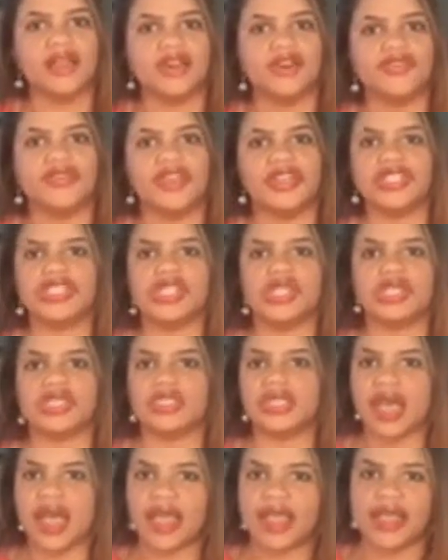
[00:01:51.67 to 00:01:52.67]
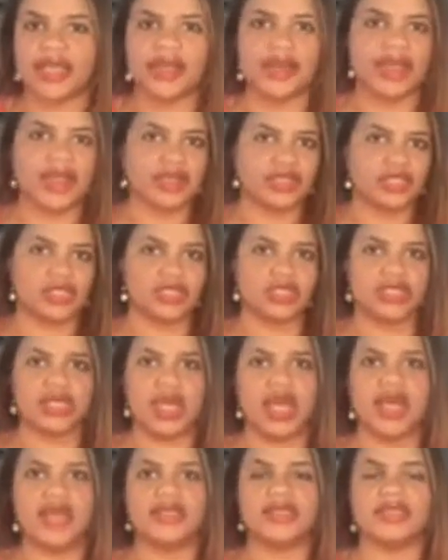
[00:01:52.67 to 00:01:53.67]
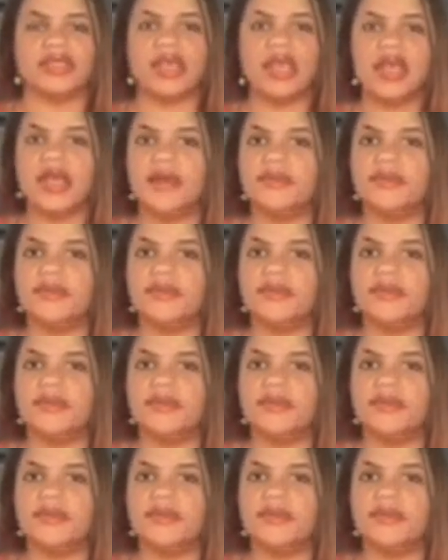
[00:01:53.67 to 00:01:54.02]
intervention, diet, exercise,